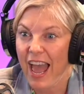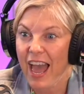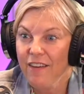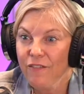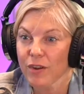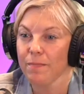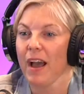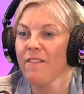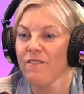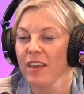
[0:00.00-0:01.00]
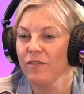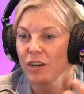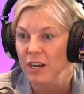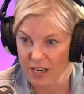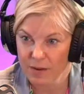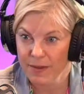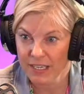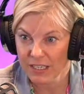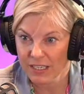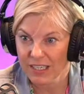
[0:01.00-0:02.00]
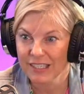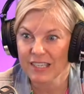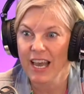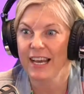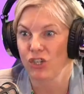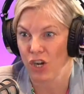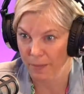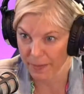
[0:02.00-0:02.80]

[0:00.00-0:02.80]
And my favorite condiment is ketchup.